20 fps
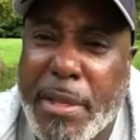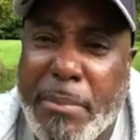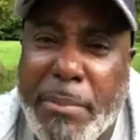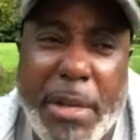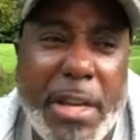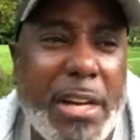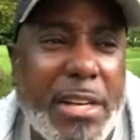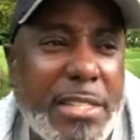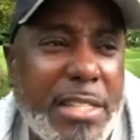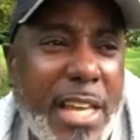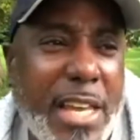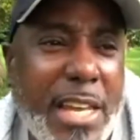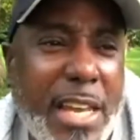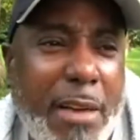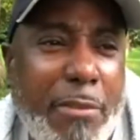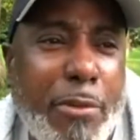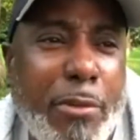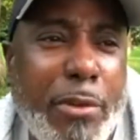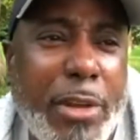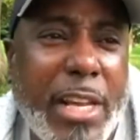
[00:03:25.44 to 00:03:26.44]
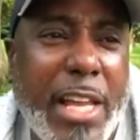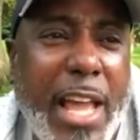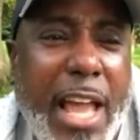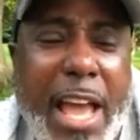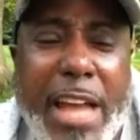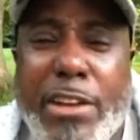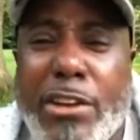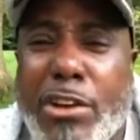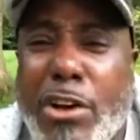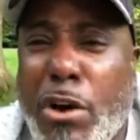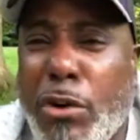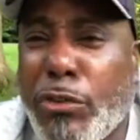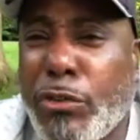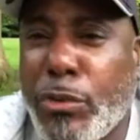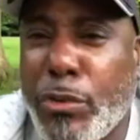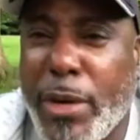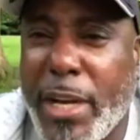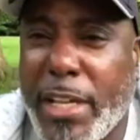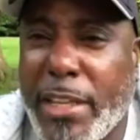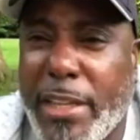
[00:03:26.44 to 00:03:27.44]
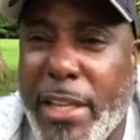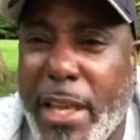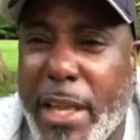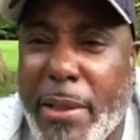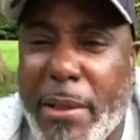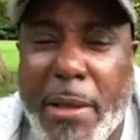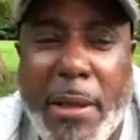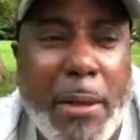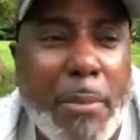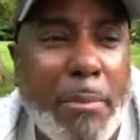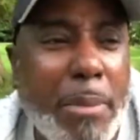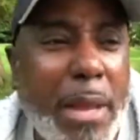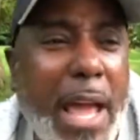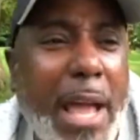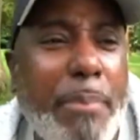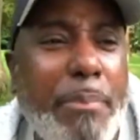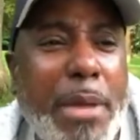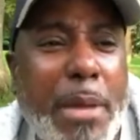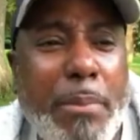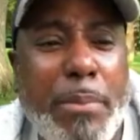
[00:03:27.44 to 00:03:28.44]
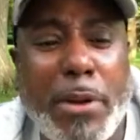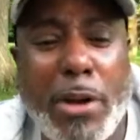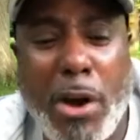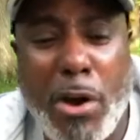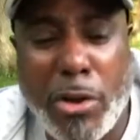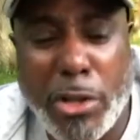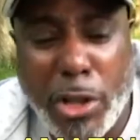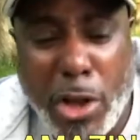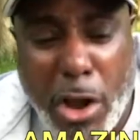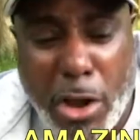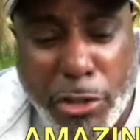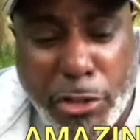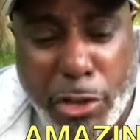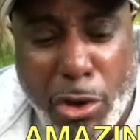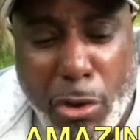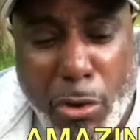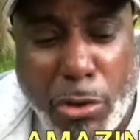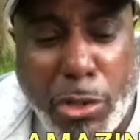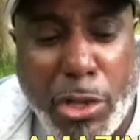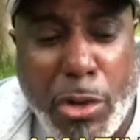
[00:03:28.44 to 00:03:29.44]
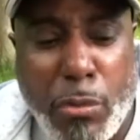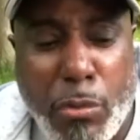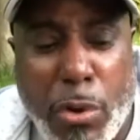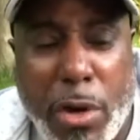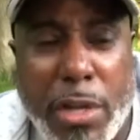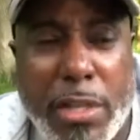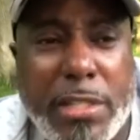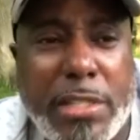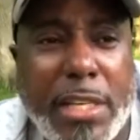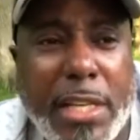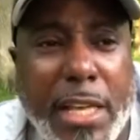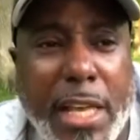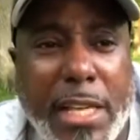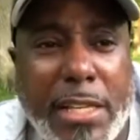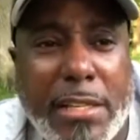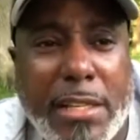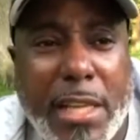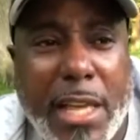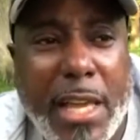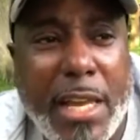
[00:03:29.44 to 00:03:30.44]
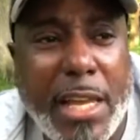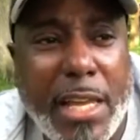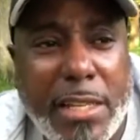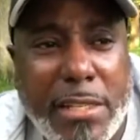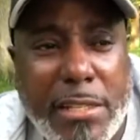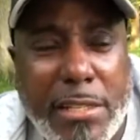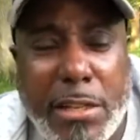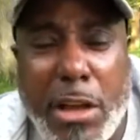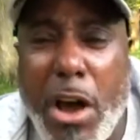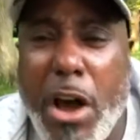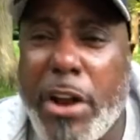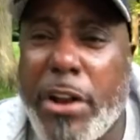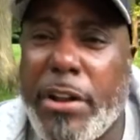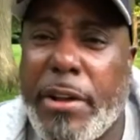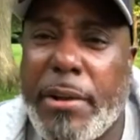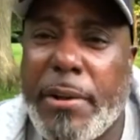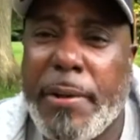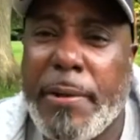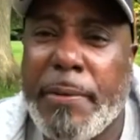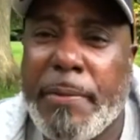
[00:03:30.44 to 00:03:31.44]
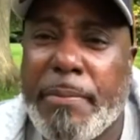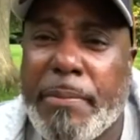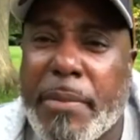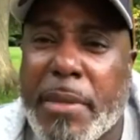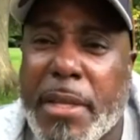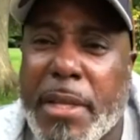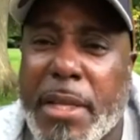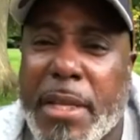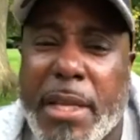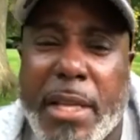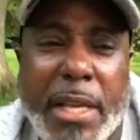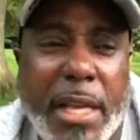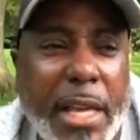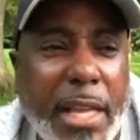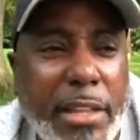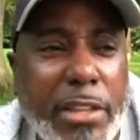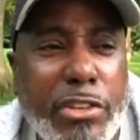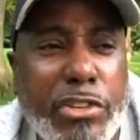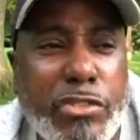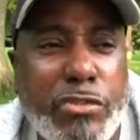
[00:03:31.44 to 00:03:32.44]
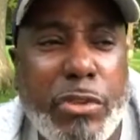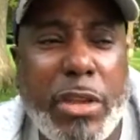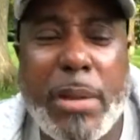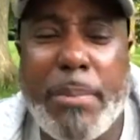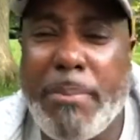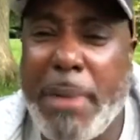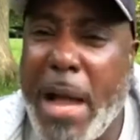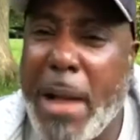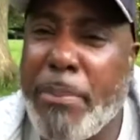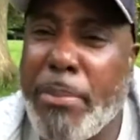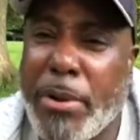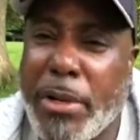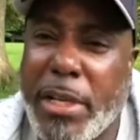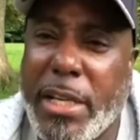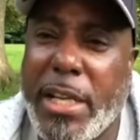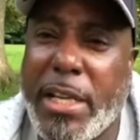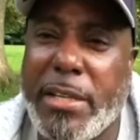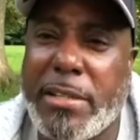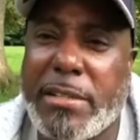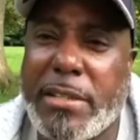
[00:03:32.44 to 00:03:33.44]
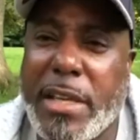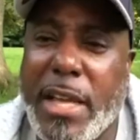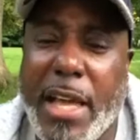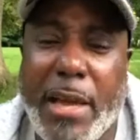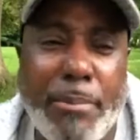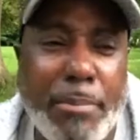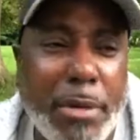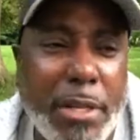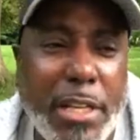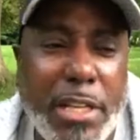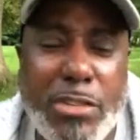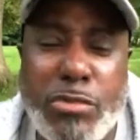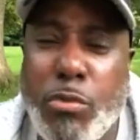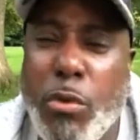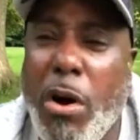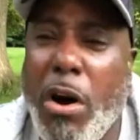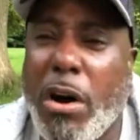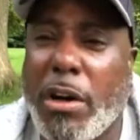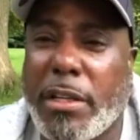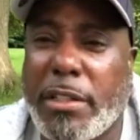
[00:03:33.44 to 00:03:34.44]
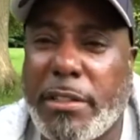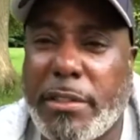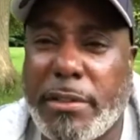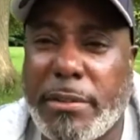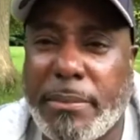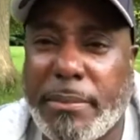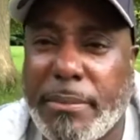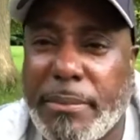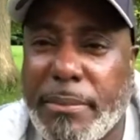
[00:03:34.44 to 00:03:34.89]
because they never really had to go through anything. Black people are, are the only ones that get can get slaughtered in the street by police and police walks